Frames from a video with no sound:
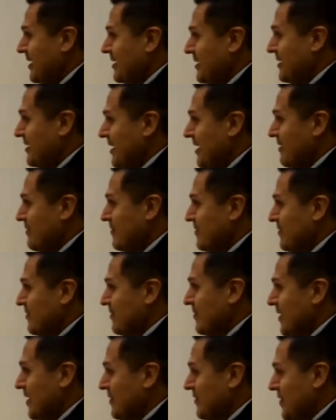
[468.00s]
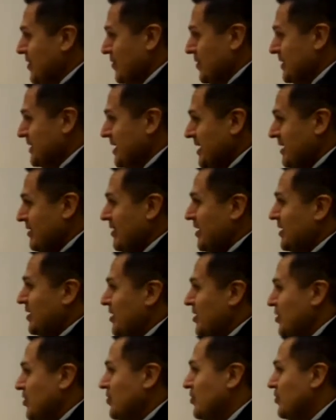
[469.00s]
and if there was anything
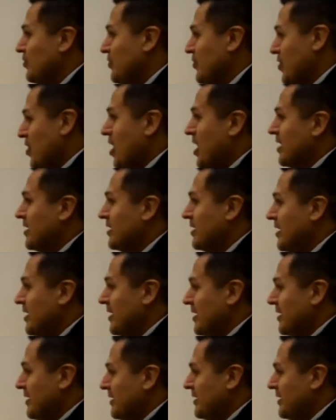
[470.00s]
that you thought